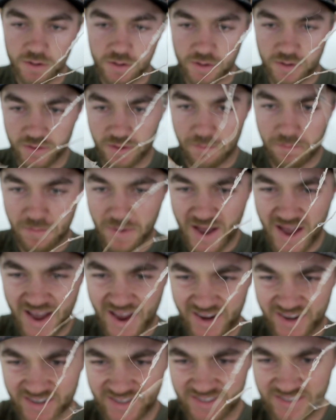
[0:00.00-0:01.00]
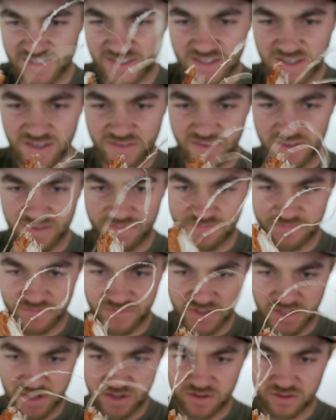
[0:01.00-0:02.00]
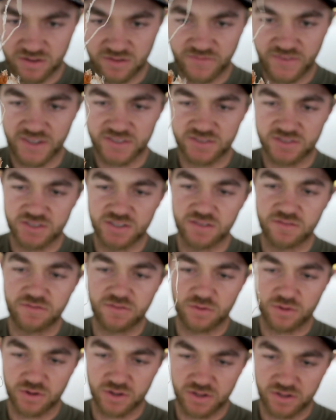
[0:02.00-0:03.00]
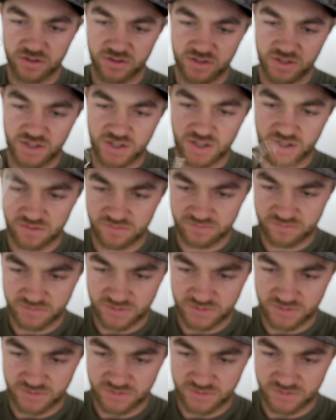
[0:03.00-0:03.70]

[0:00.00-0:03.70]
on the back of it. I don't know if that's good for it or not,